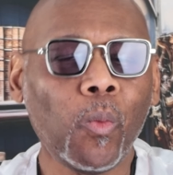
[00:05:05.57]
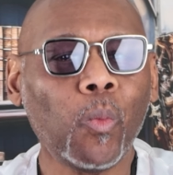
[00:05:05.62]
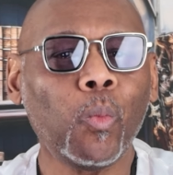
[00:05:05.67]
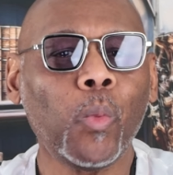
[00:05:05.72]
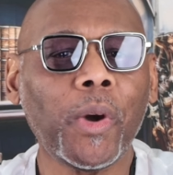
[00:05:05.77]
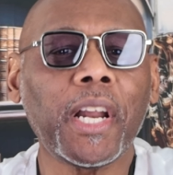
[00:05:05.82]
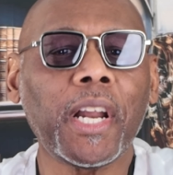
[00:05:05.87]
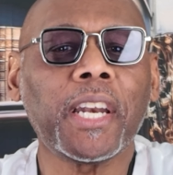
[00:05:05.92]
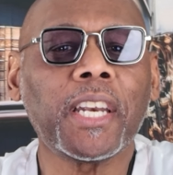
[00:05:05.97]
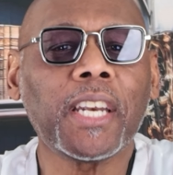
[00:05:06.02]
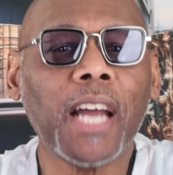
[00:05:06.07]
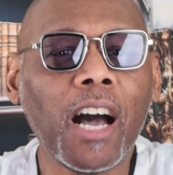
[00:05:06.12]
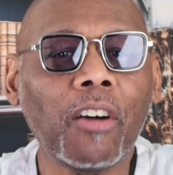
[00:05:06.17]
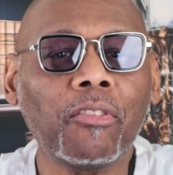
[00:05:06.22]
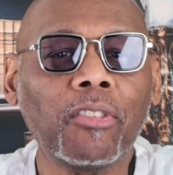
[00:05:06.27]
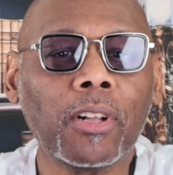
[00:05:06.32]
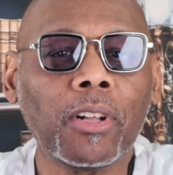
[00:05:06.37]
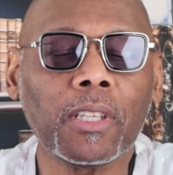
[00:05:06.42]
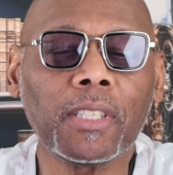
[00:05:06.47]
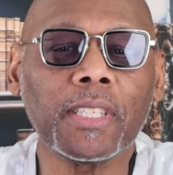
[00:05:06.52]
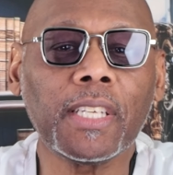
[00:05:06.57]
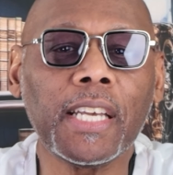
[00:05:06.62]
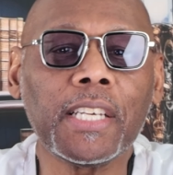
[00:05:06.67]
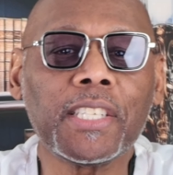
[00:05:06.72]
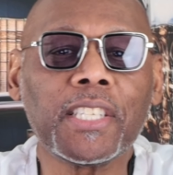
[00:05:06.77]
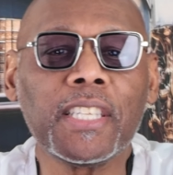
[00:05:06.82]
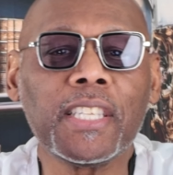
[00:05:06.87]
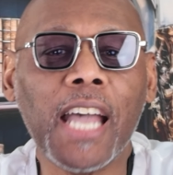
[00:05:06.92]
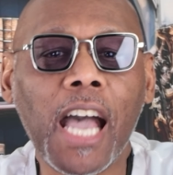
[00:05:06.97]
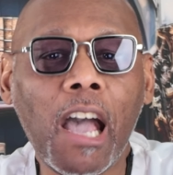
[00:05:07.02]
When a novel
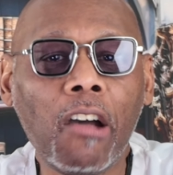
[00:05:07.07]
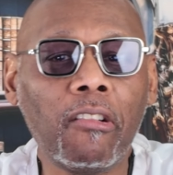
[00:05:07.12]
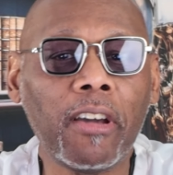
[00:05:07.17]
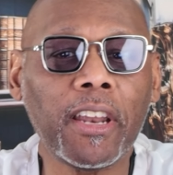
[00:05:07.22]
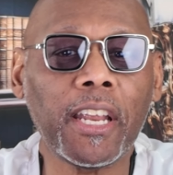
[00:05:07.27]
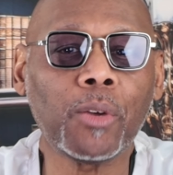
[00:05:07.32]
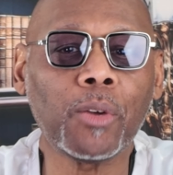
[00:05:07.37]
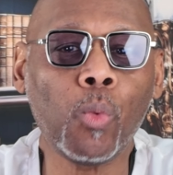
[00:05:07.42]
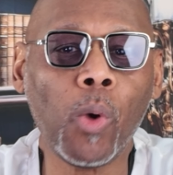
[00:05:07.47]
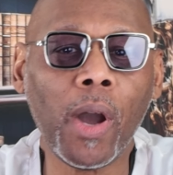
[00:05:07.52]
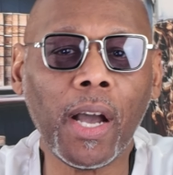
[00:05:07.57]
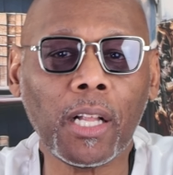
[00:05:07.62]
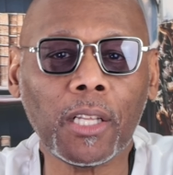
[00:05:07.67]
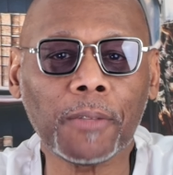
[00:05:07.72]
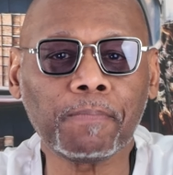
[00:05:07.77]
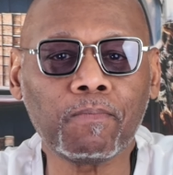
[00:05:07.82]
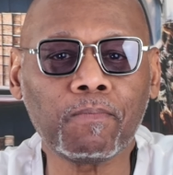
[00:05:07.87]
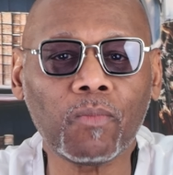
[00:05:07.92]
is narrated well,